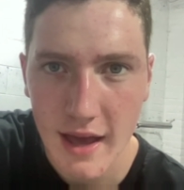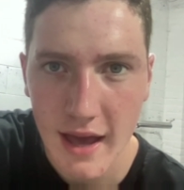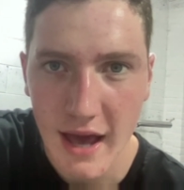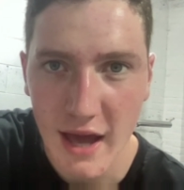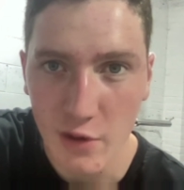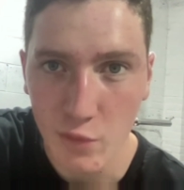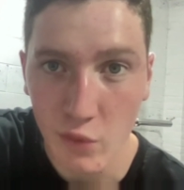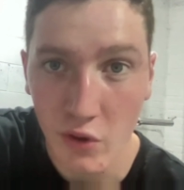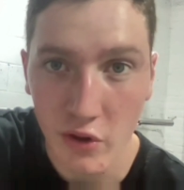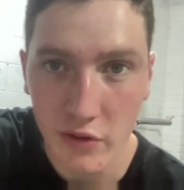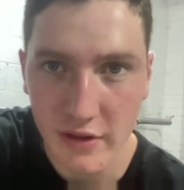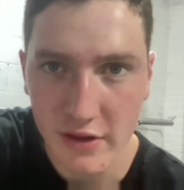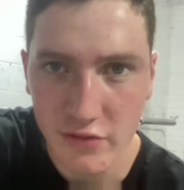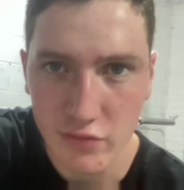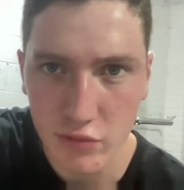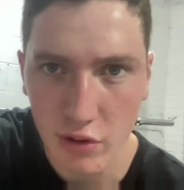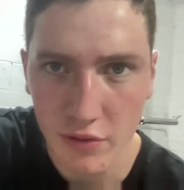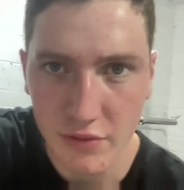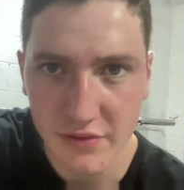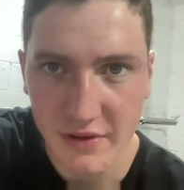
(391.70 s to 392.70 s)
And we're on this
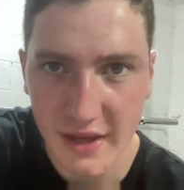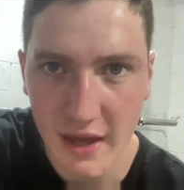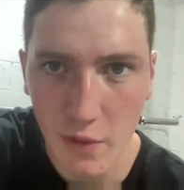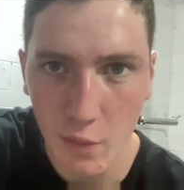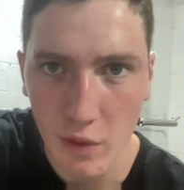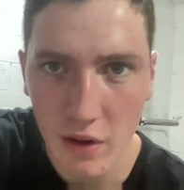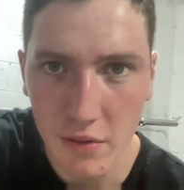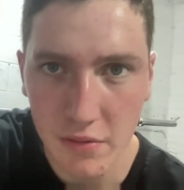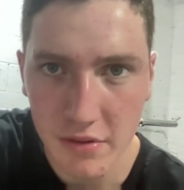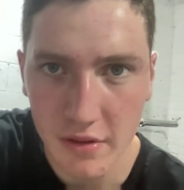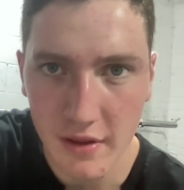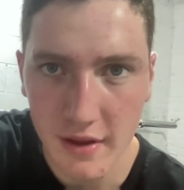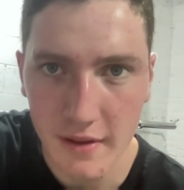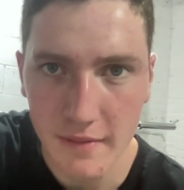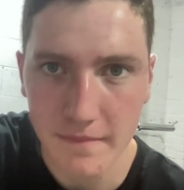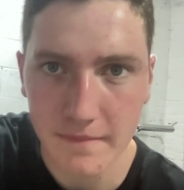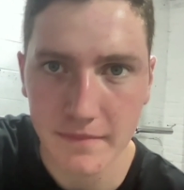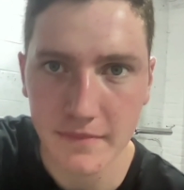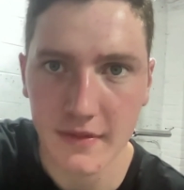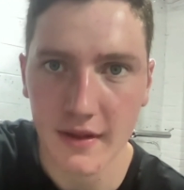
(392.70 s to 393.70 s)
road to get wealthy.
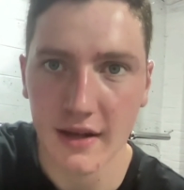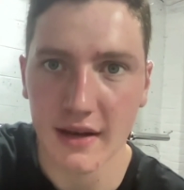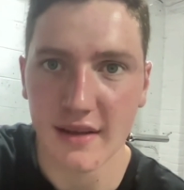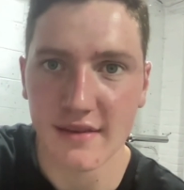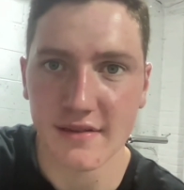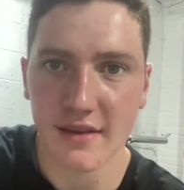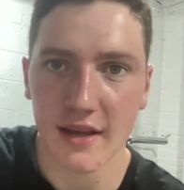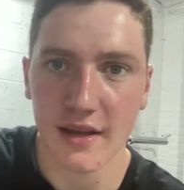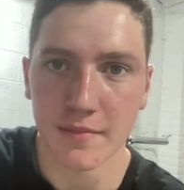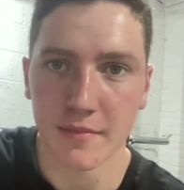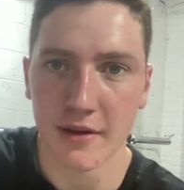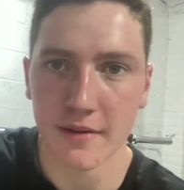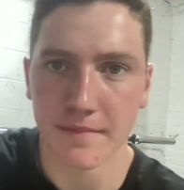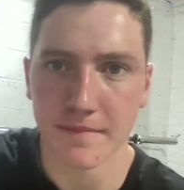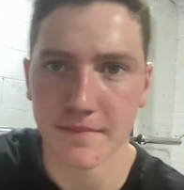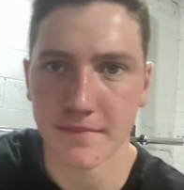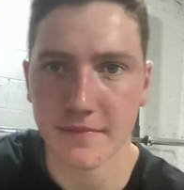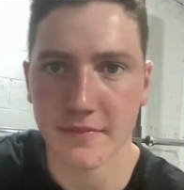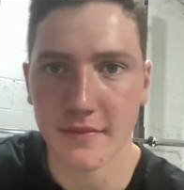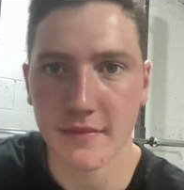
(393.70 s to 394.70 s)
Let's get it, man.
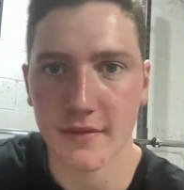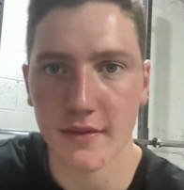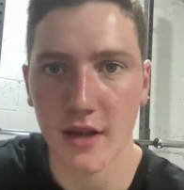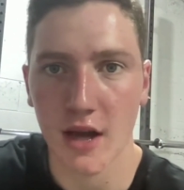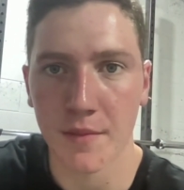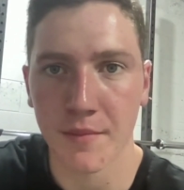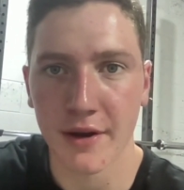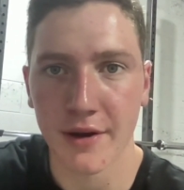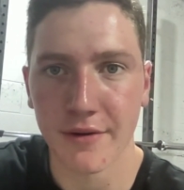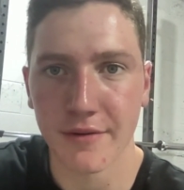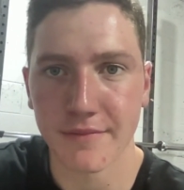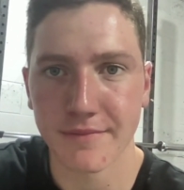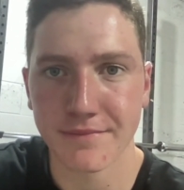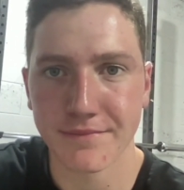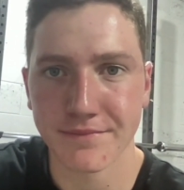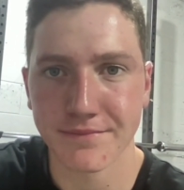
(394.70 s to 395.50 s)
I'm out.